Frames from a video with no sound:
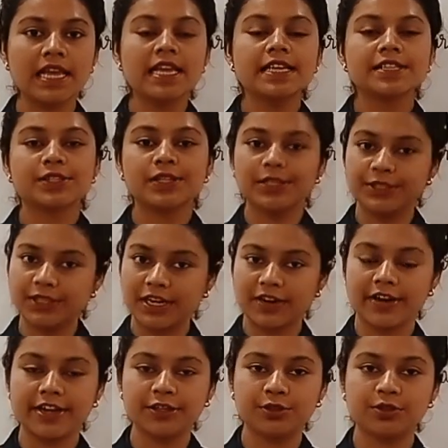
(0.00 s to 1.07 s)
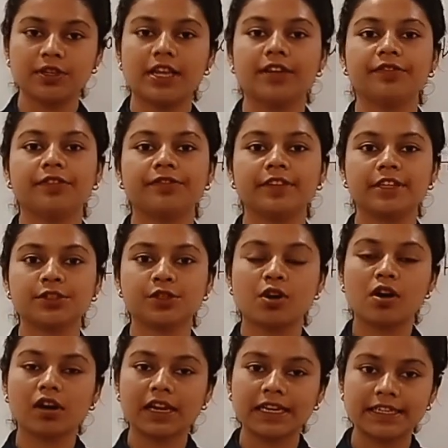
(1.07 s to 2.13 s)
So children, today we will
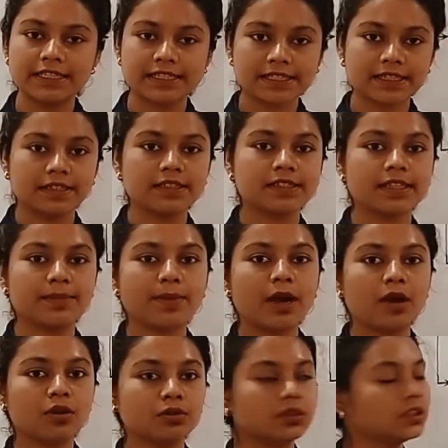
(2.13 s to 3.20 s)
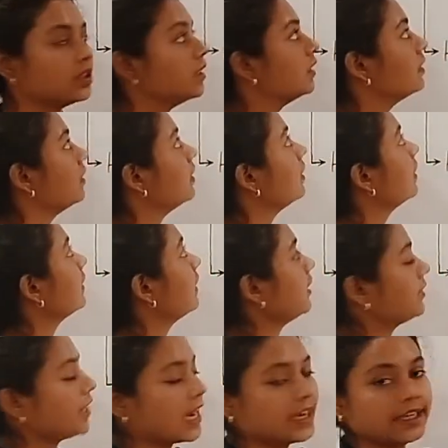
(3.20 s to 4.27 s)
talk and discuss about the
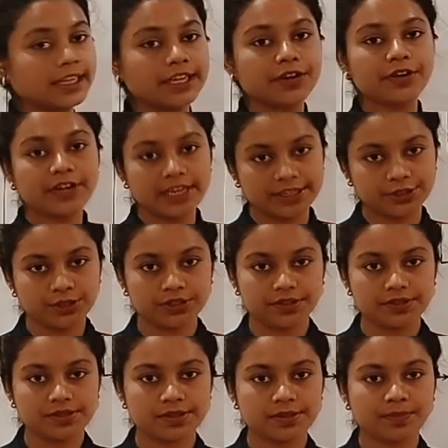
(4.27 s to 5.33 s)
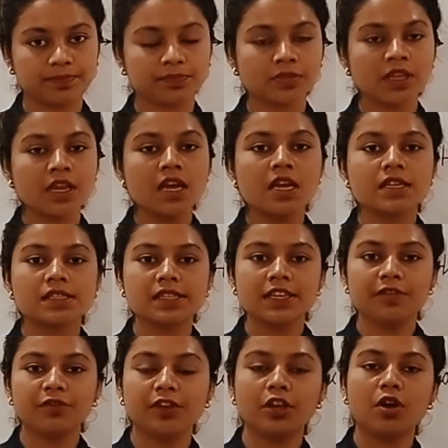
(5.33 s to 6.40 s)
tiny creatures. See,
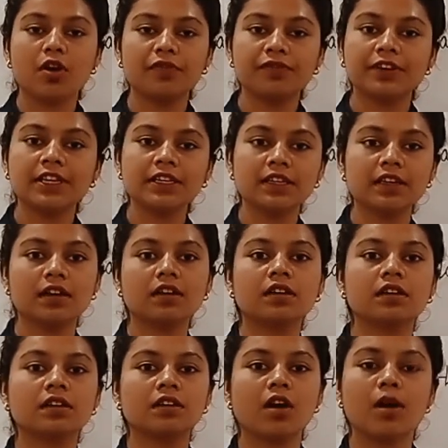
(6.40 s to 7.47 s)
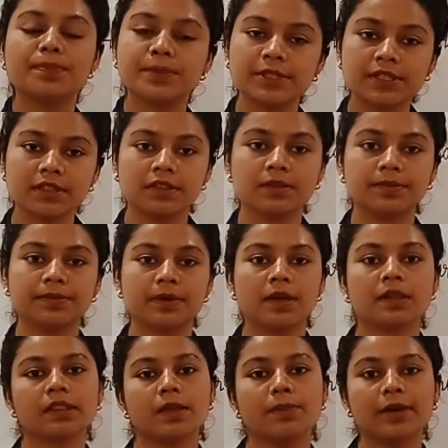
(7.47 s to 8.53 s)
we often observe the
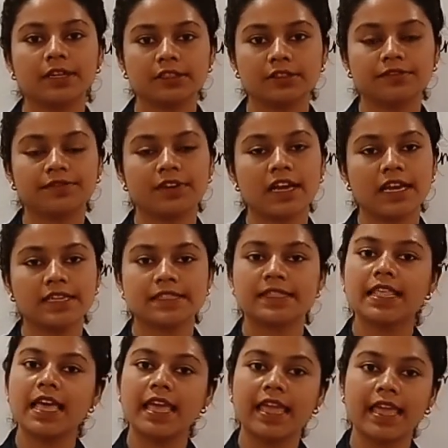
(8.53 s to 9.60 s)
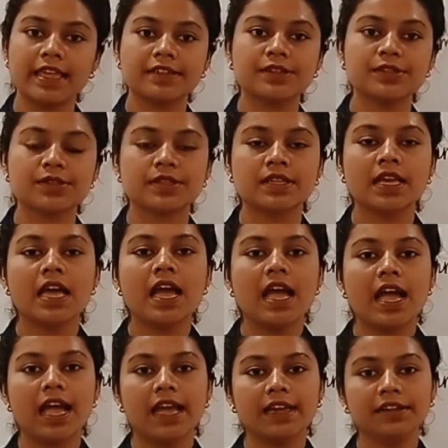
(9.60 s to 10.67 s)
butterflies, the ants
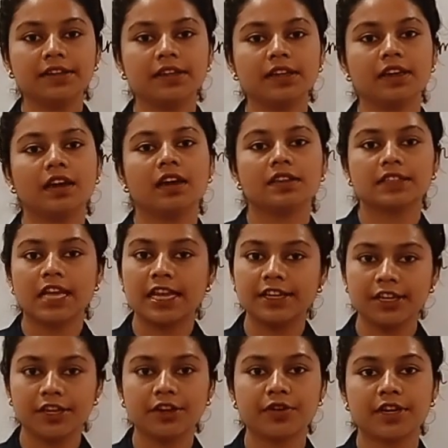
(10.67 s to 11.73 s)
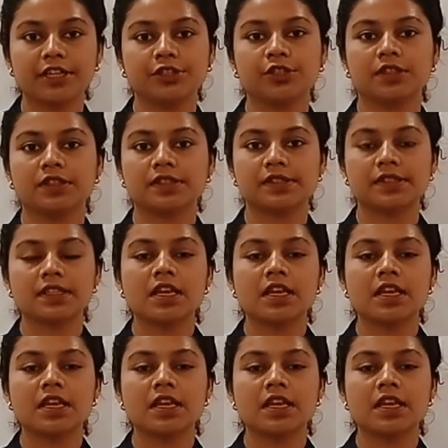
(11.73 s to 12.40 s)
and tiny creatures